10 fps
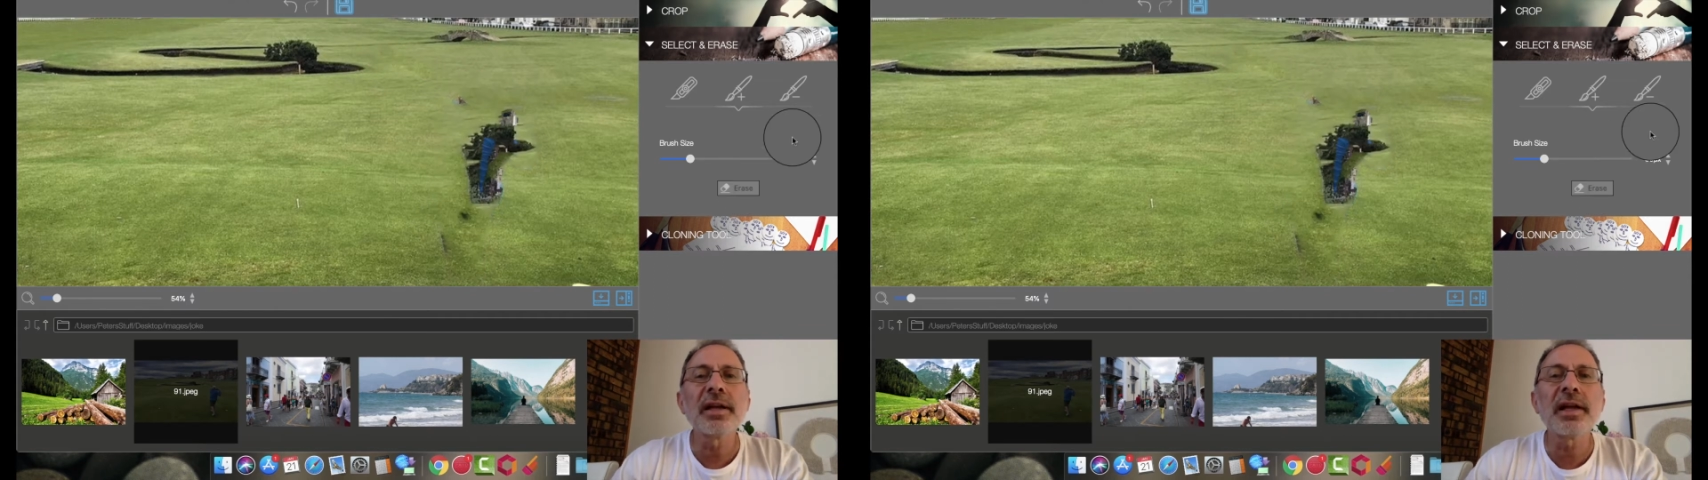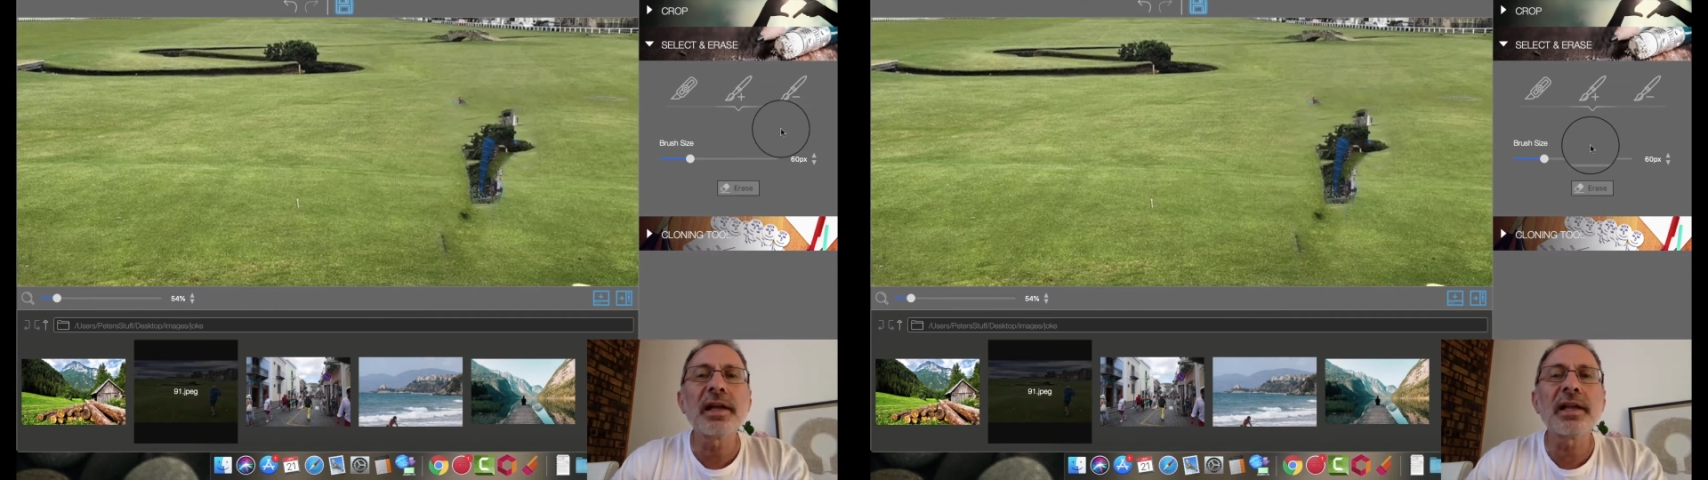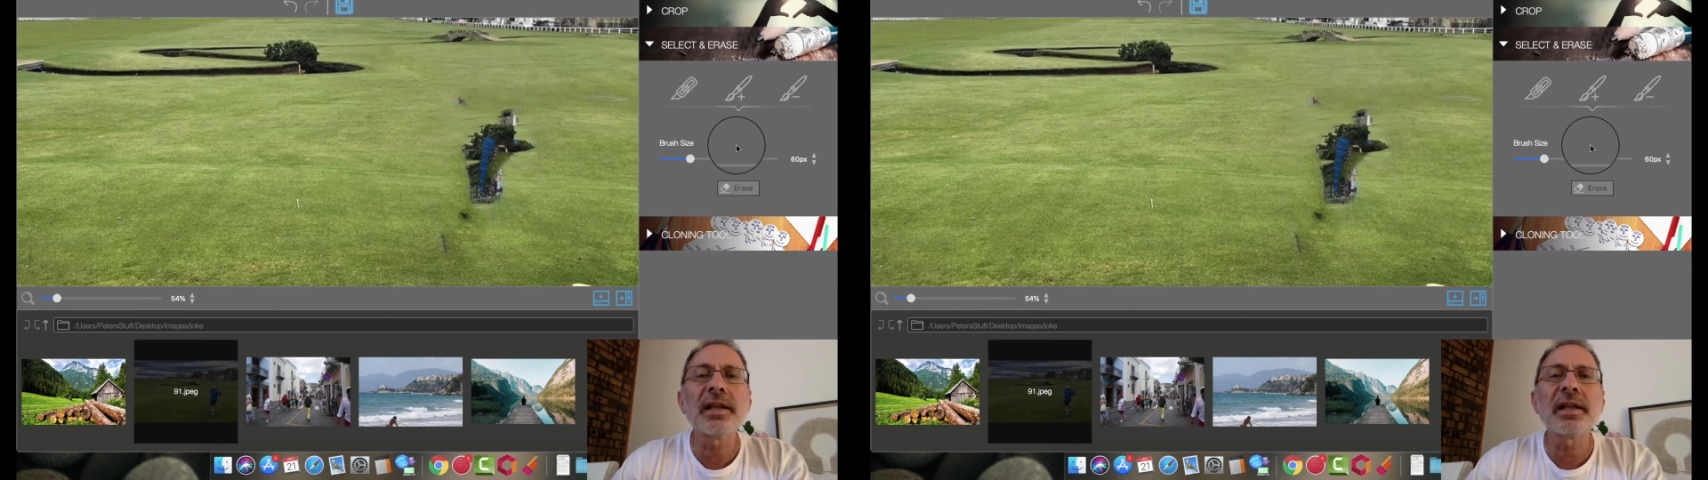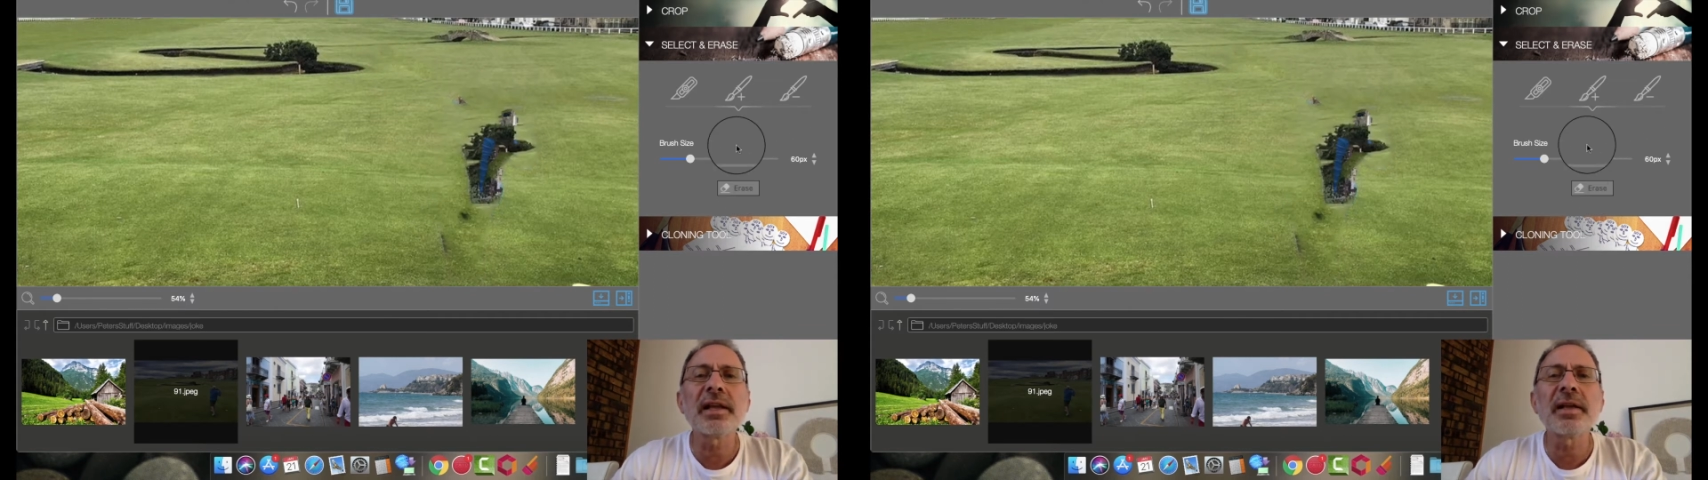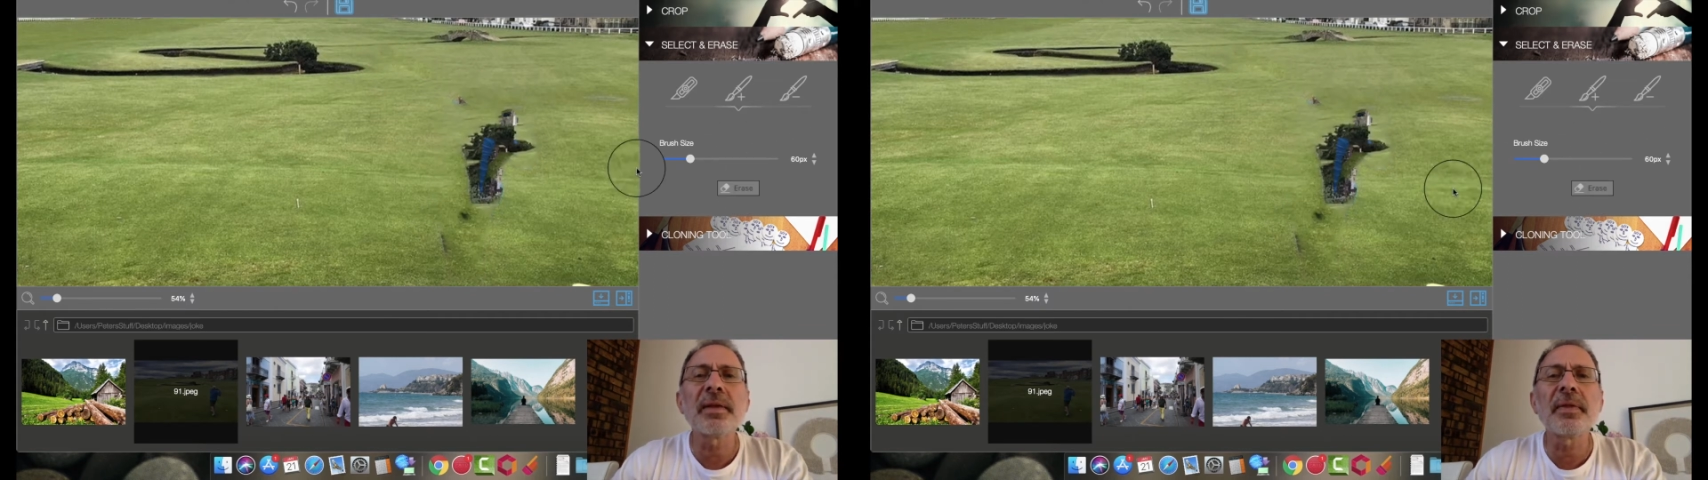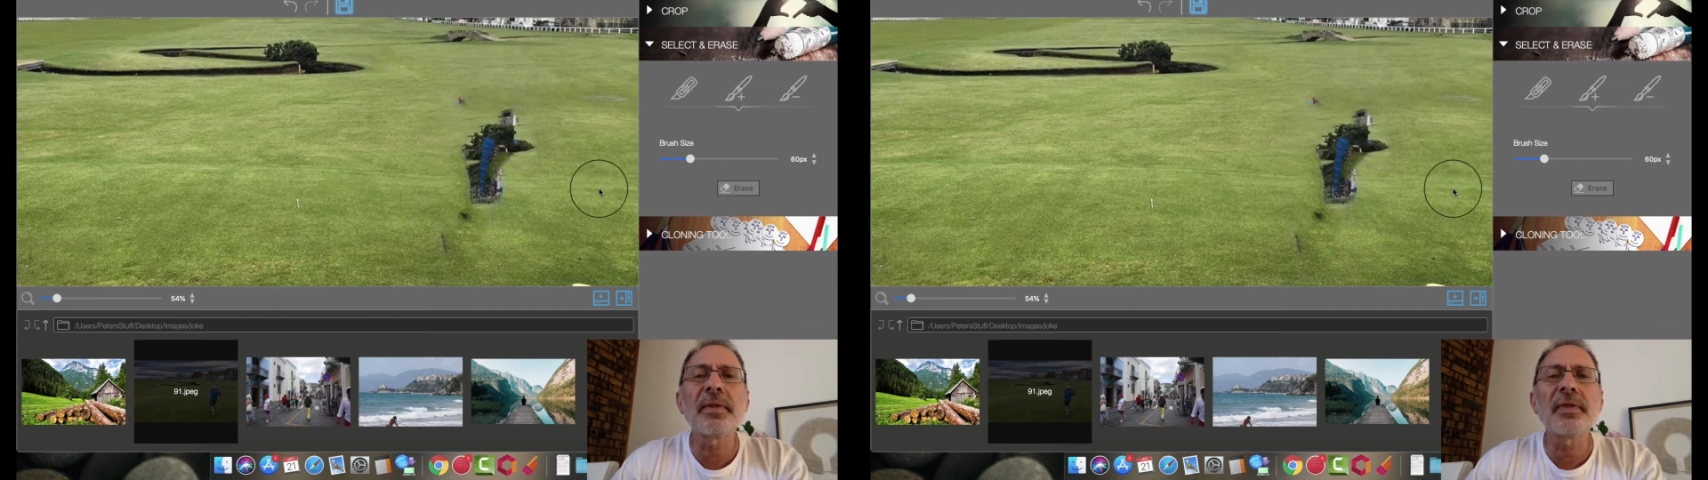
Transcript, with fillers: and uh,